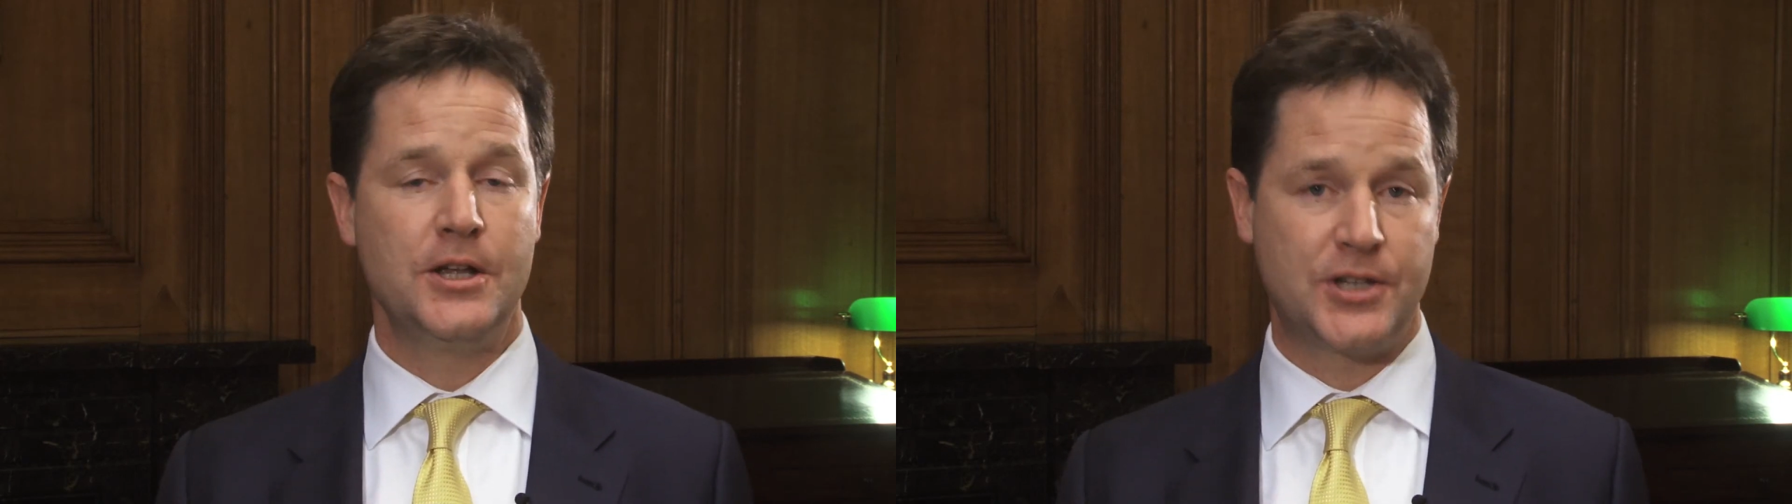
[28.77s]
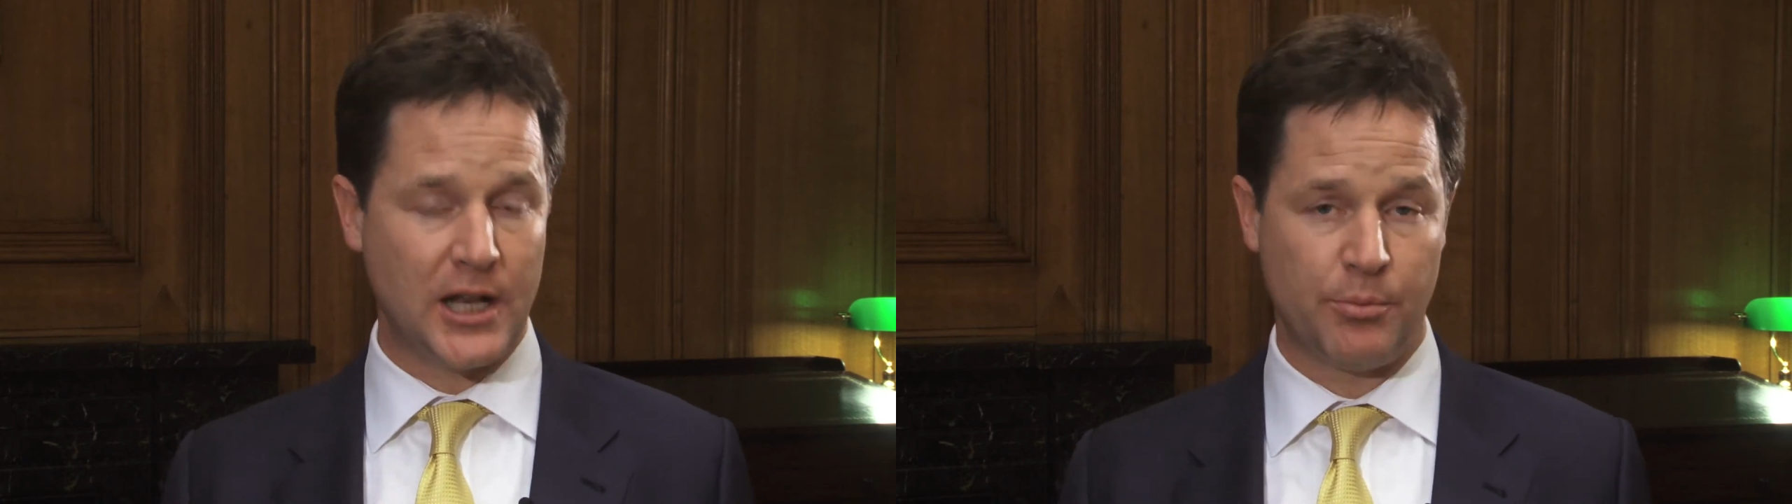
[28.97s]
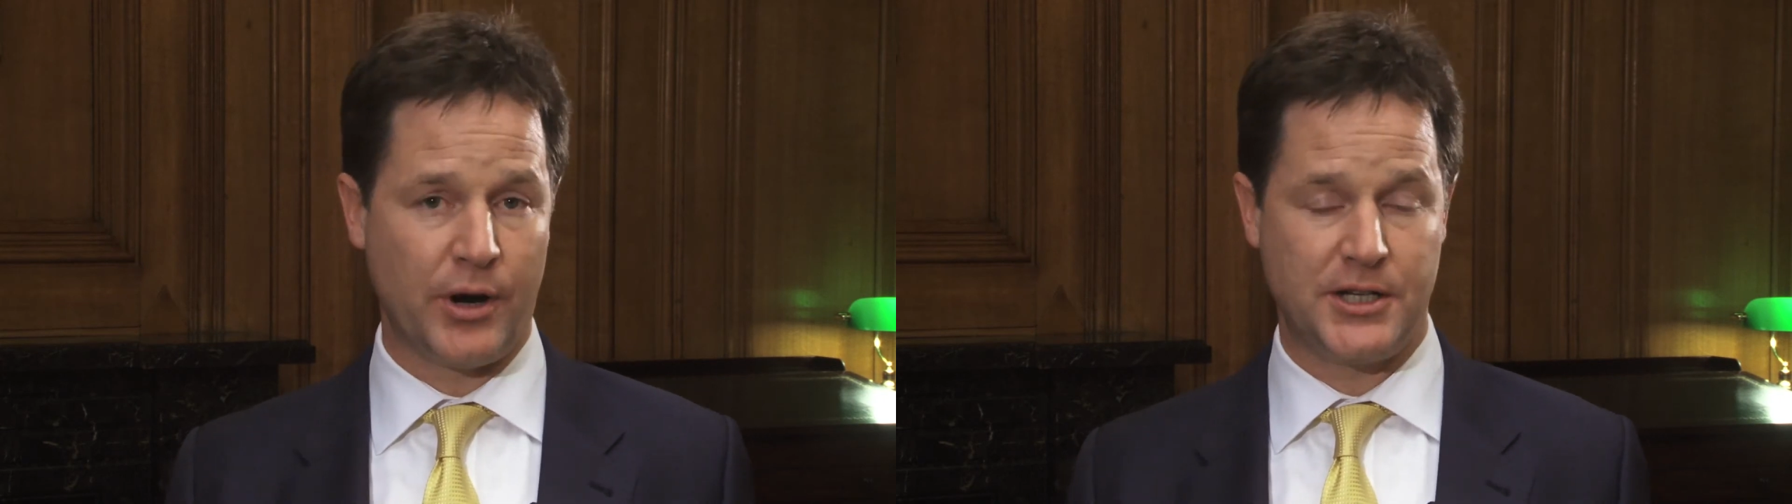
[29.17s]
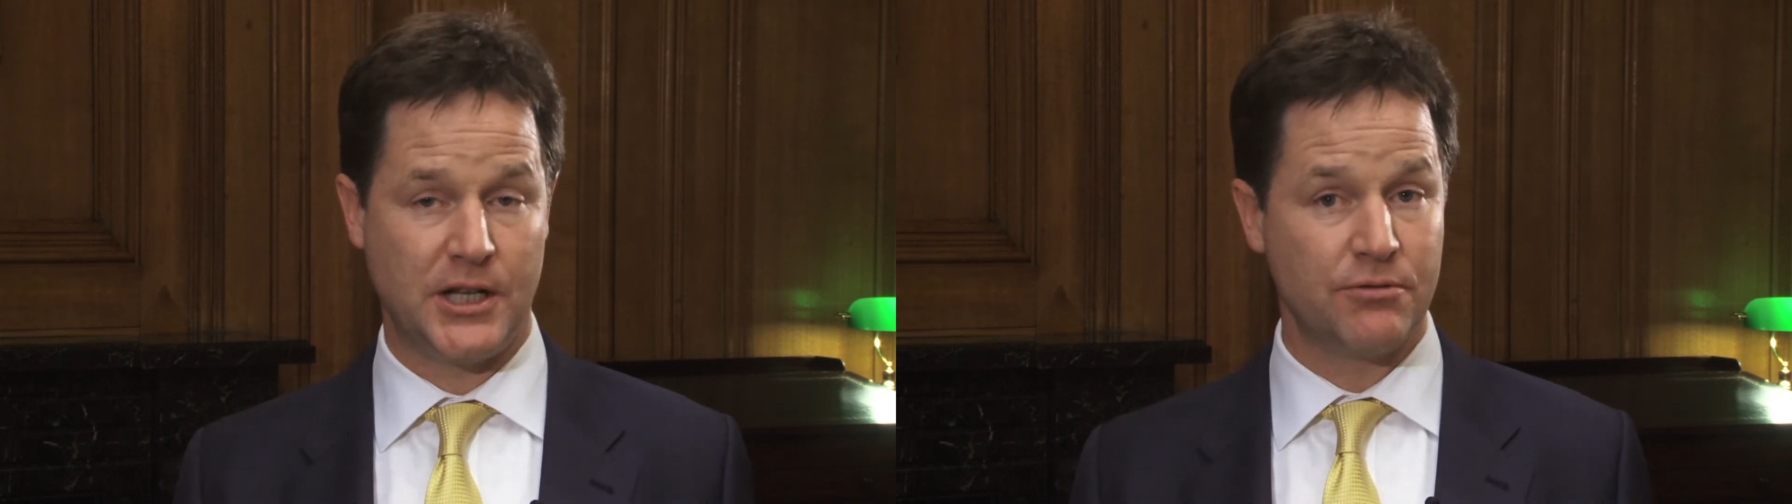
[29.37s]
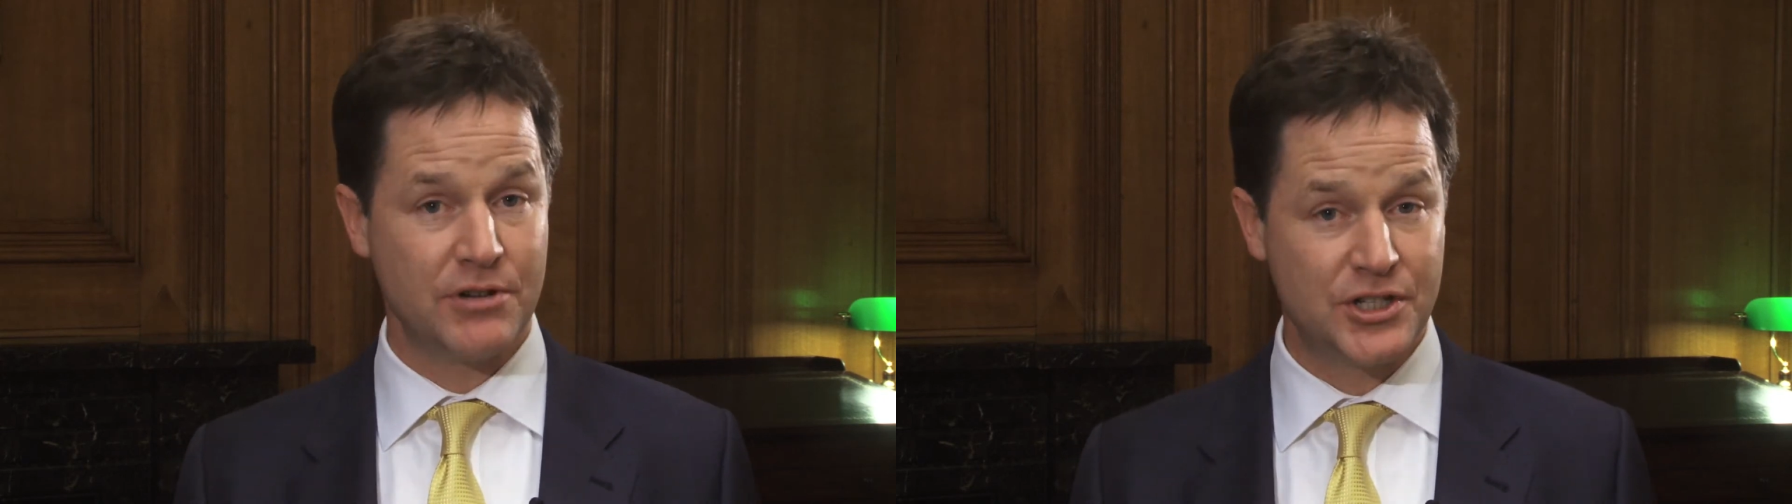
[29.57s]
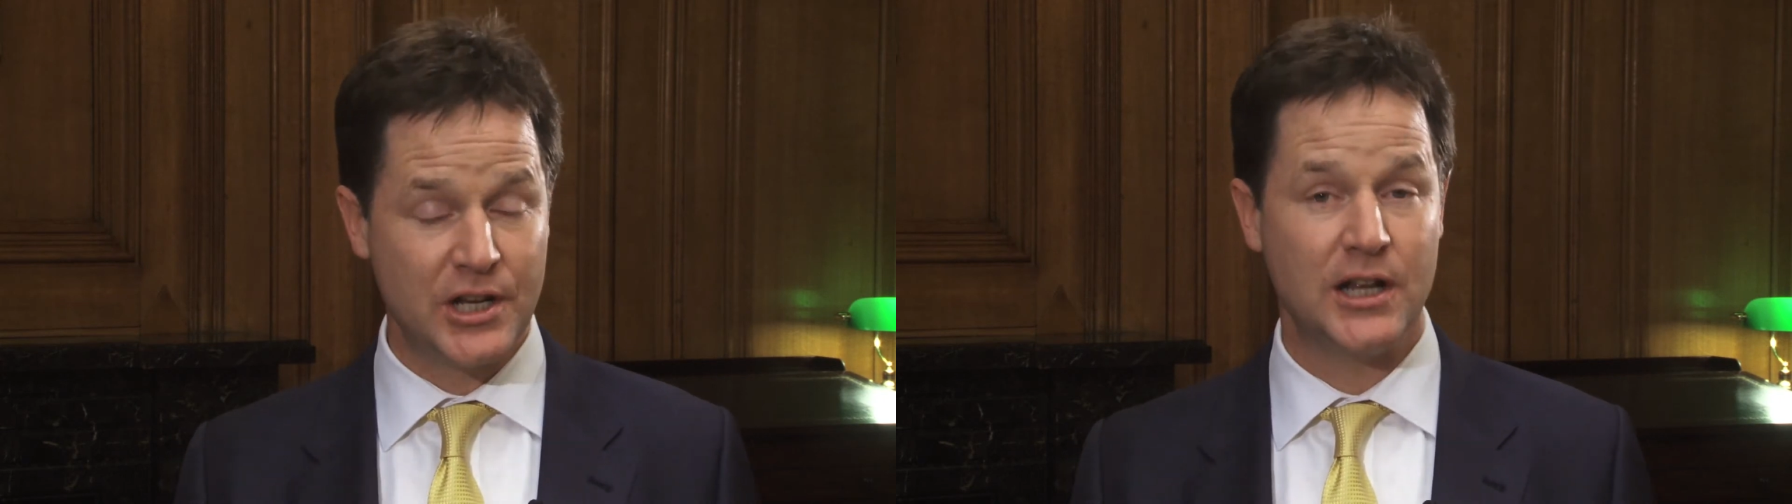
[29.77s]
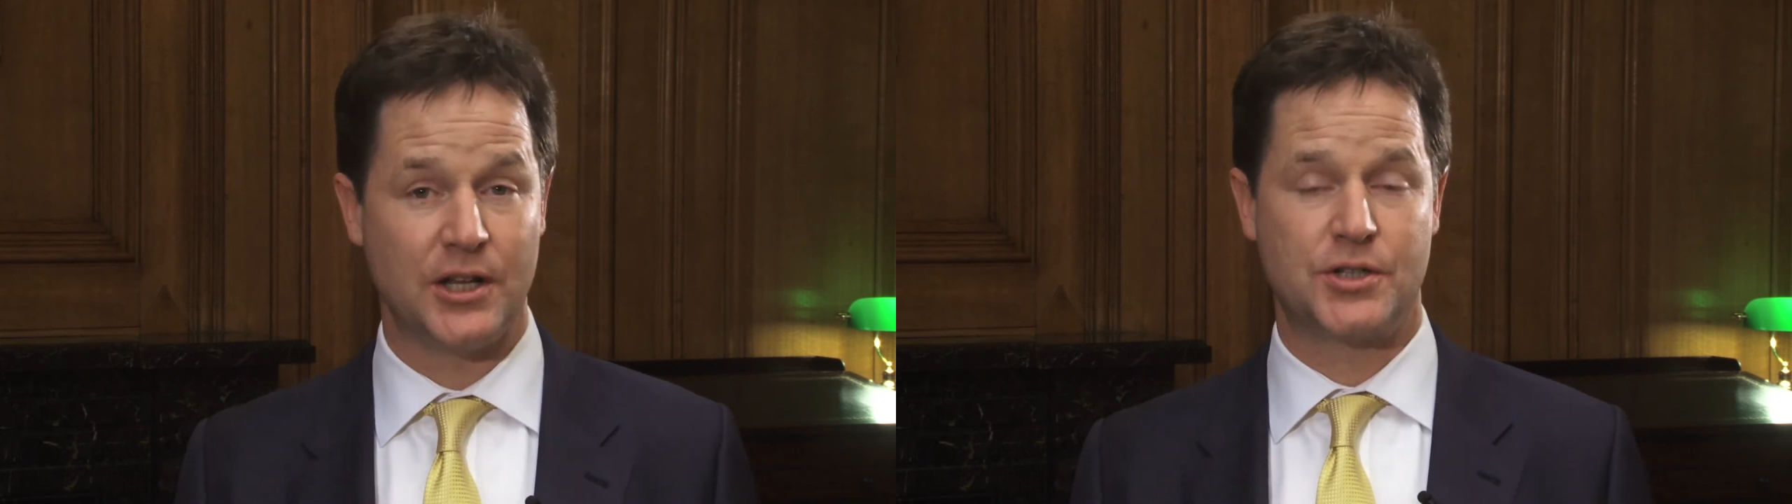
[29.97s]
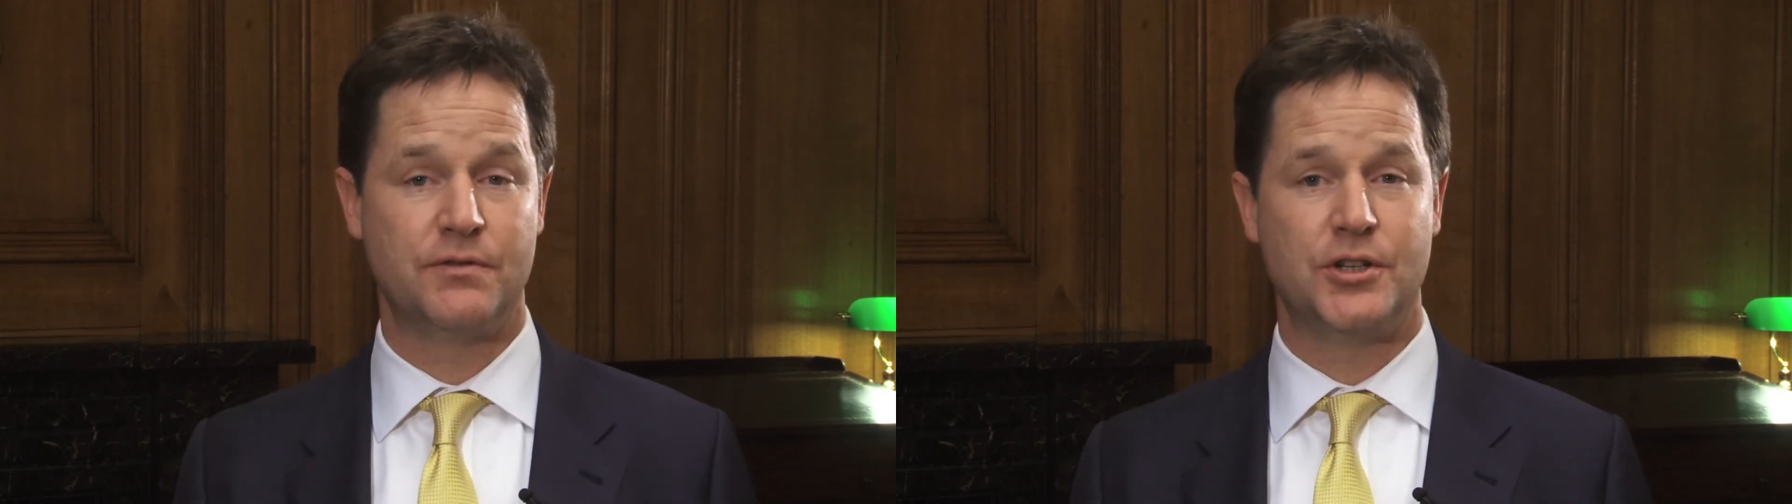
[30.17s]
celebrating the
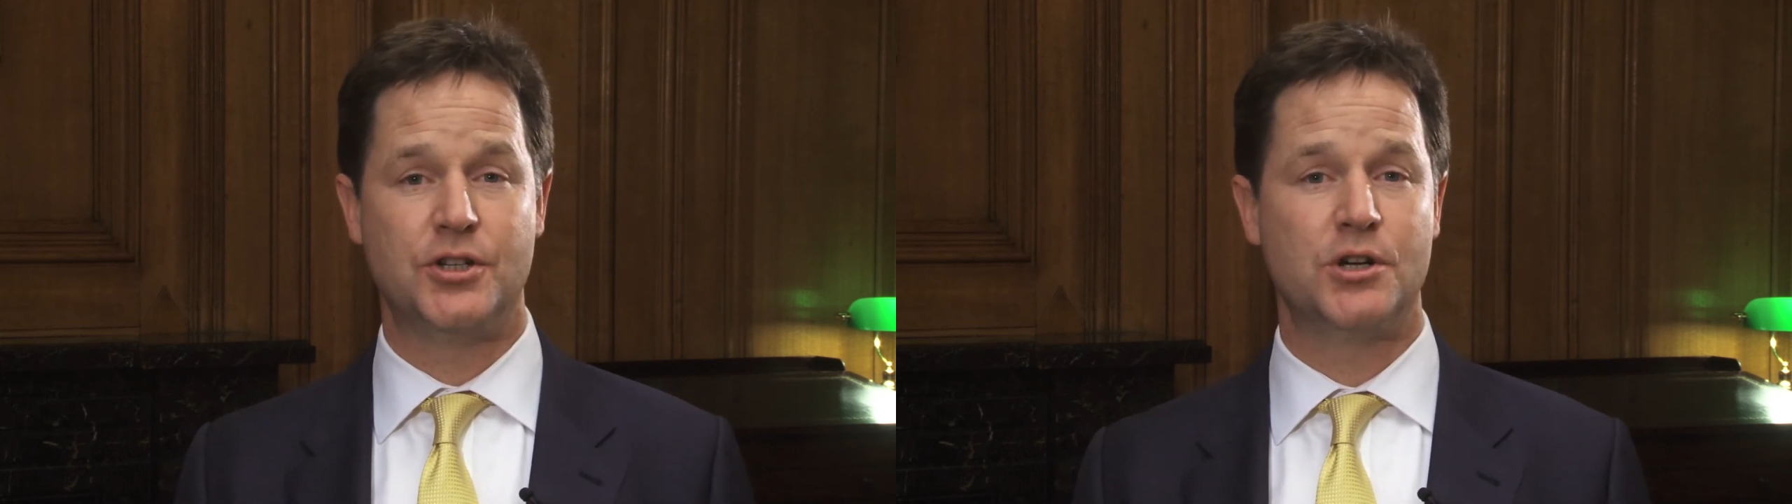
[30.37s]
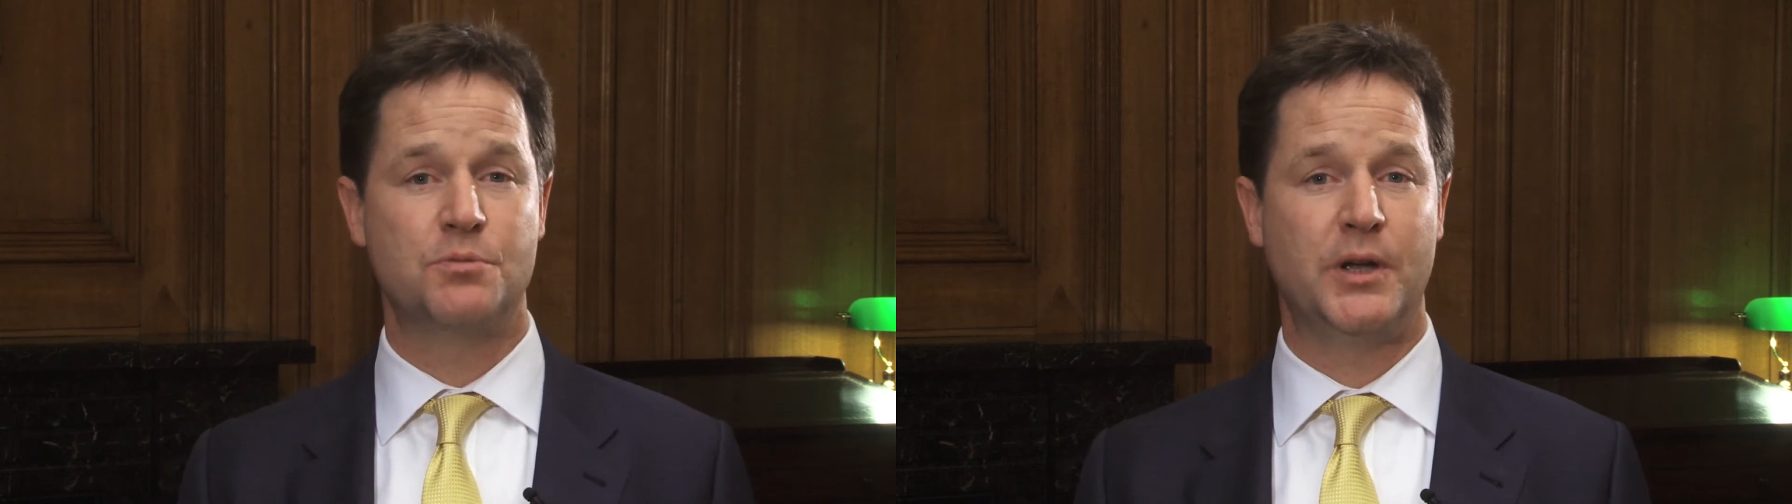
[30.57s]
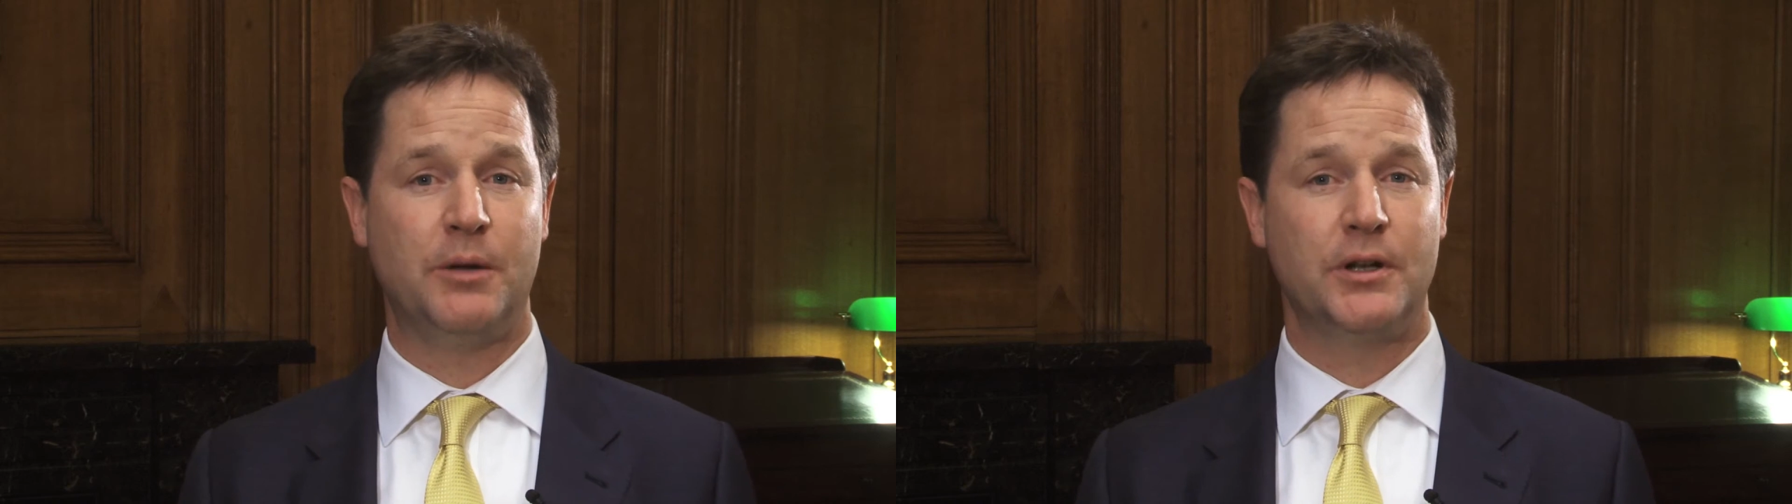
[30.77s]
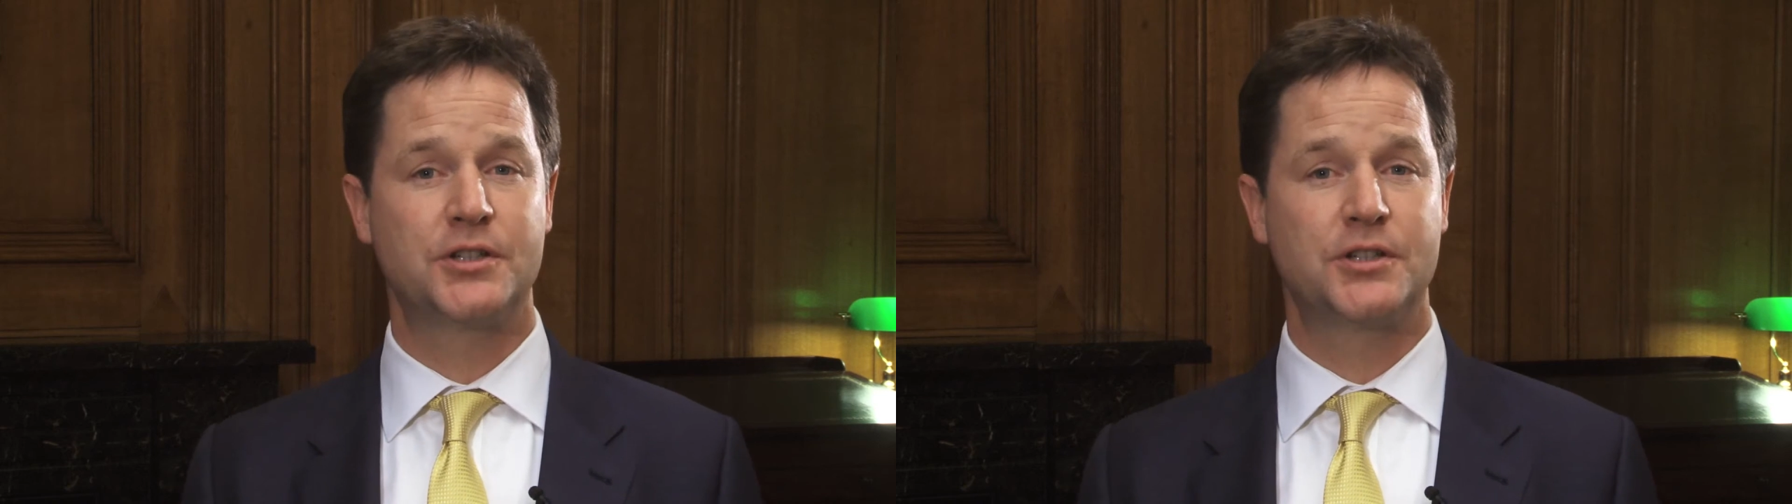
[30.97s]
resilience of the Jewish people,